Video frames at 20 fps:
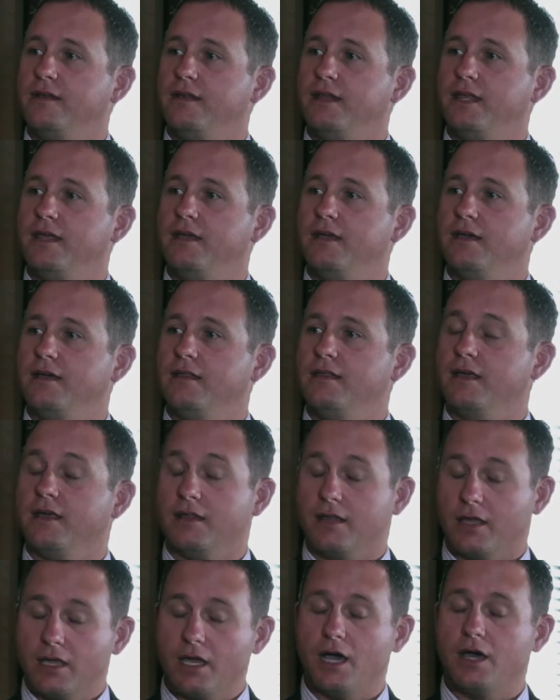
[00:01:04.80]

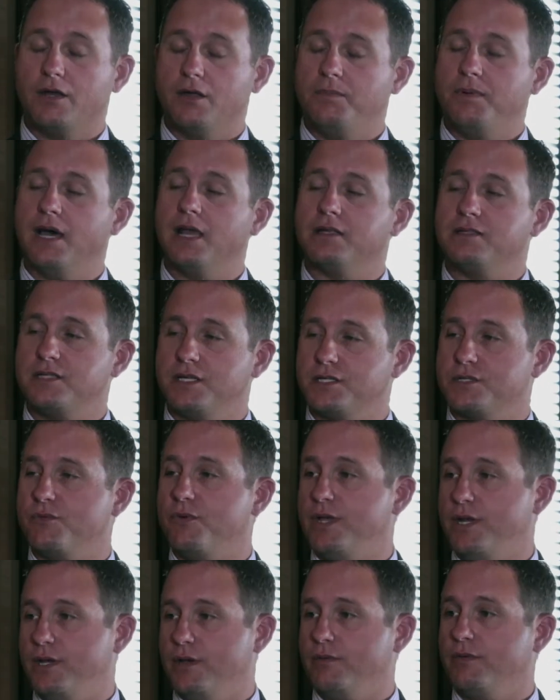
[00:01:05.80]
the condo policy is
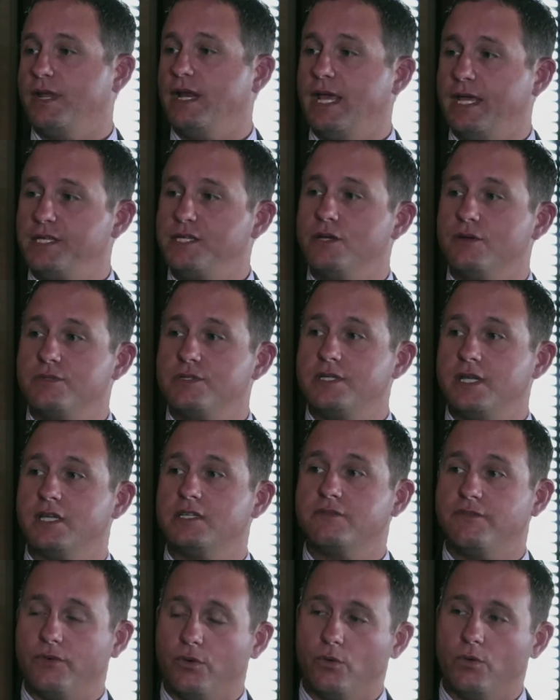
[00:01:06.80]
written on, an
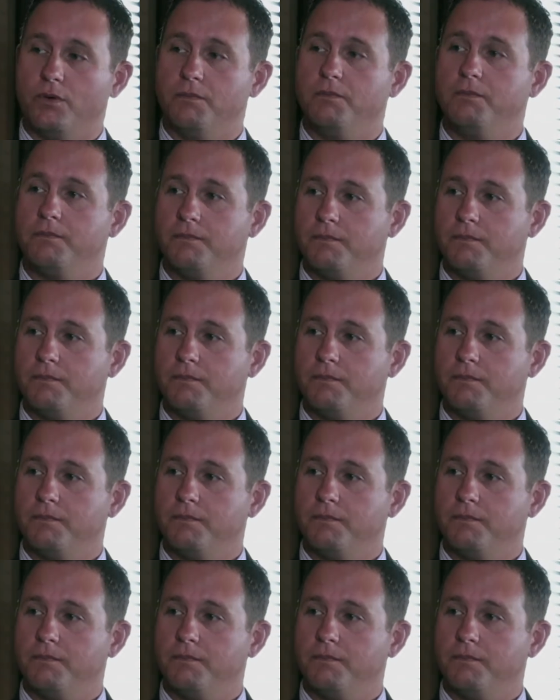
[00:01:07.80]
HO6 form.